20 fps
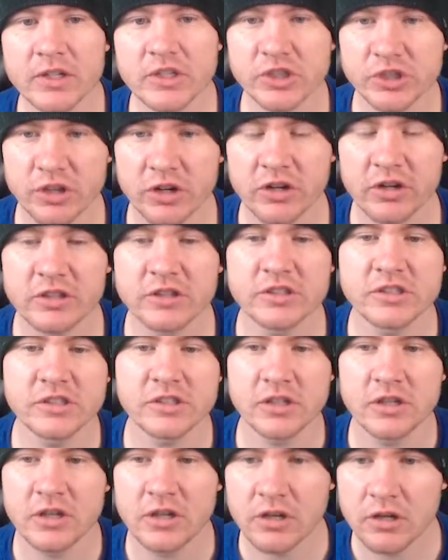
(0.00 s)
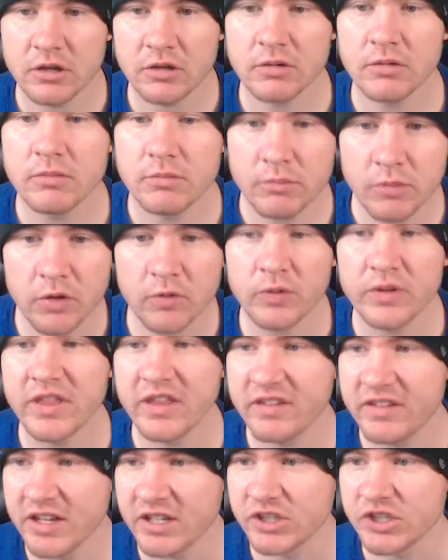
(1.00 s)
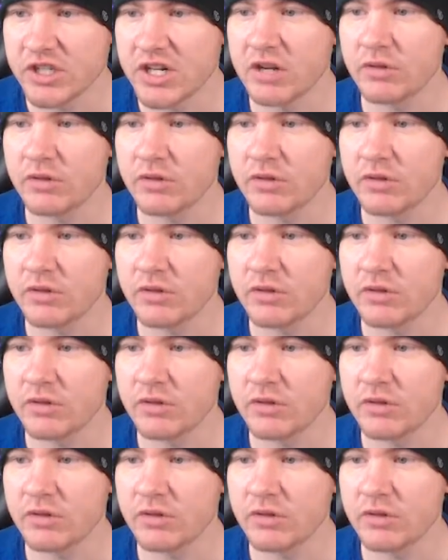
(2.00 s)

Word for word: shards, move with intention. I